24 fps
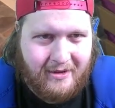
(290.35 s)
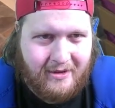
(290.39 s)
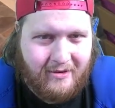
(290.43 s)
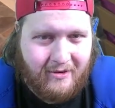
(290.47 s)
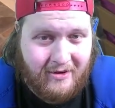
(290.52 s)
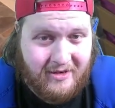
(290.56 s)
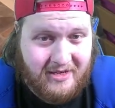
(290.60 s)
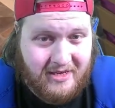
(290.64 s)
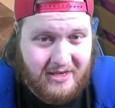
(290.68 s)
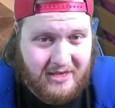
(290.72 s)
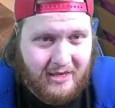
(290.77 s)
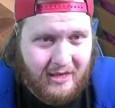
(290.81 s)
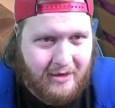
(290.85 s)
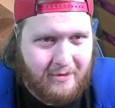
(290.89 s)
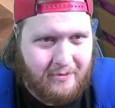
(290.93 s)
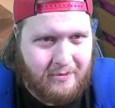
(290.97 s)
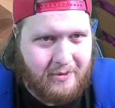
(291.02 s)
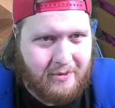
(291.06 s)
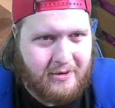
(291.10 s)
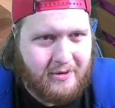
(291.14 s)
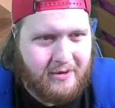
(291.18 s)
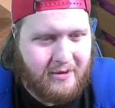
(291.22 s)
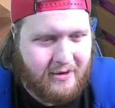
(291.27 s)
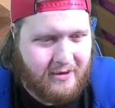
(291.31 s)
Oh, he's asleep.
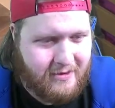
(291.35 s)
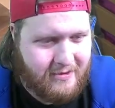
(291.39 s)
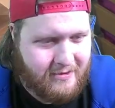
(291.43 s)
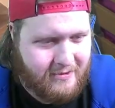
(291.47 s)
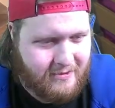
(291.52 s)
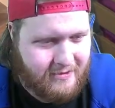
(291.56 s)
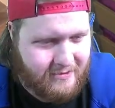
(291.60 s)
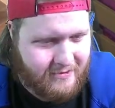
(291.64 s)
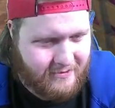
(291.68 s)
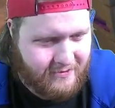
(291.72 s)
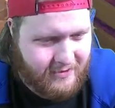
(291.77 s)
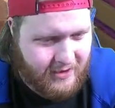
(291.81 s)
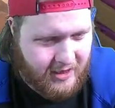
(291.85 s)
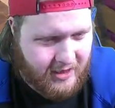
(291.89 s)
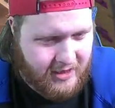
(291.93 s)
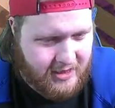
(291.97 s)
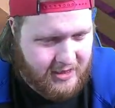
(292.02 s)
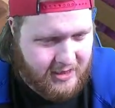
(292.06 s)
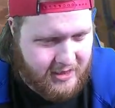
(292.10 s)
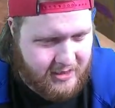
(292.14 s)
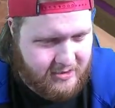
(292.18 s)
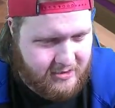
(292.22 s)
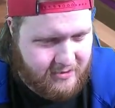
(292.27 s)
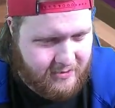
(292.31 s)
Ricky's
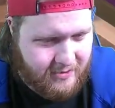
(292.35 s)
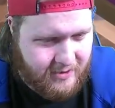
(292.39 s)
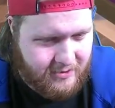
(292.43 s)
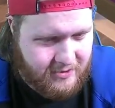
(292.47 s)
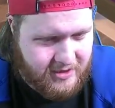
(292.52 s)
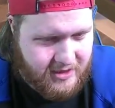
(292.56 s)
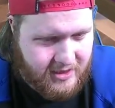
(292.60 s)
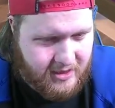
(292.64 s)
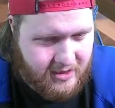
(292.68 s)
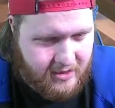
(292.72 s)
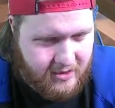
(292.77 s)
getting some hours in.